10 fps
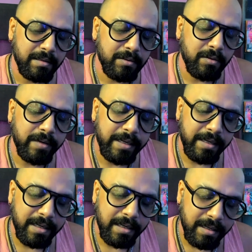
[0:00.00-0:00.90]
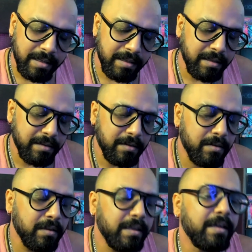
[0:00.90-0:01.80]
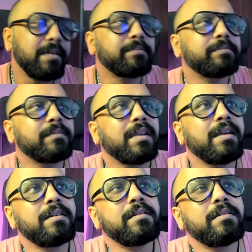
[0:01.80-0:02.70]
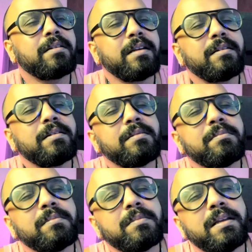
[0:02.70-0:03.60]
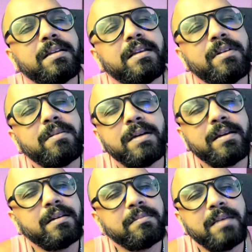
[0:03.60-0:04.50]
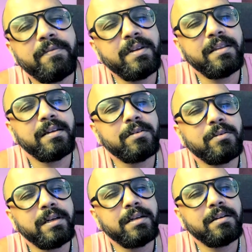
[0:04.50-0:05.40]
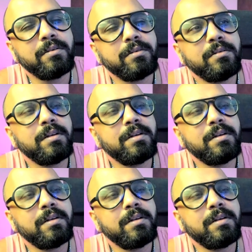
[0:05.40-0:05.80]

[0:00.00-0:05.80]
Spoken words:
already clear and all that, and giving my everything to it, you know,